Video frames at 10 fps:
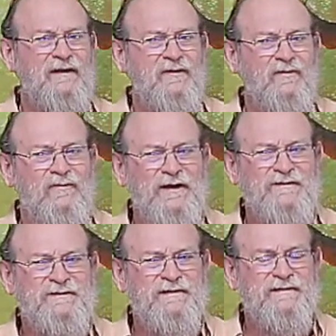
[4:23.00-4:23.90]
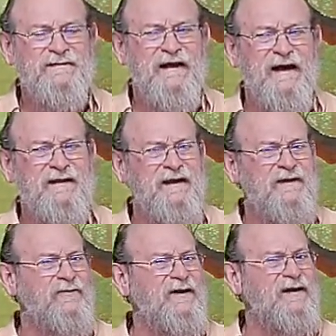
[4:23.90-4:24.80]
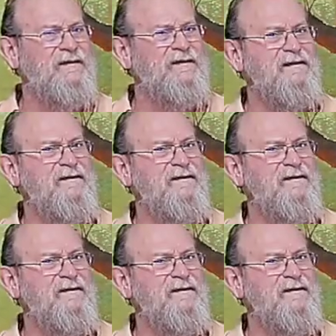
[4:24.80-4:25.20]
Which is, I think, really the